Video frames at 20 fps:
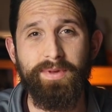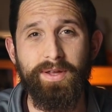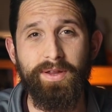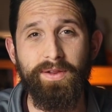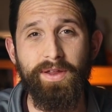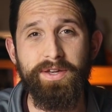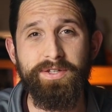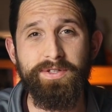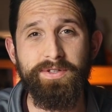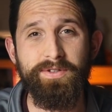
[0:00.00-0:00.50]

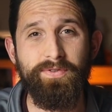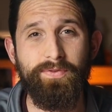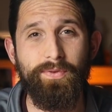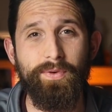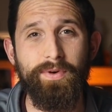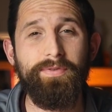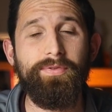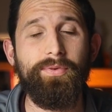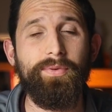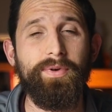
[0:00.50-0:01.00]
Galatians
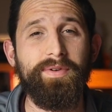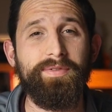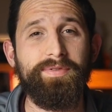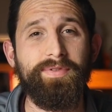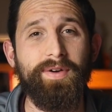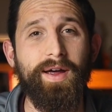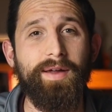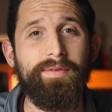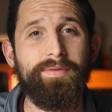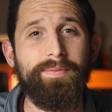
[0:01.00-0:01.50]
4, 4 and
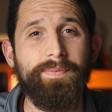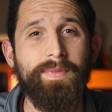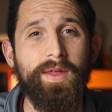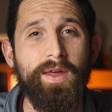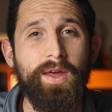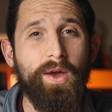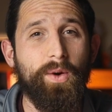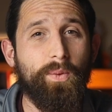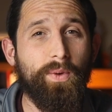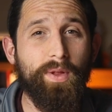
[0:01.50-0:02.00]
5.
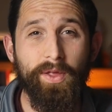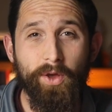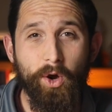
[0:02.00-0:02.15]
Well,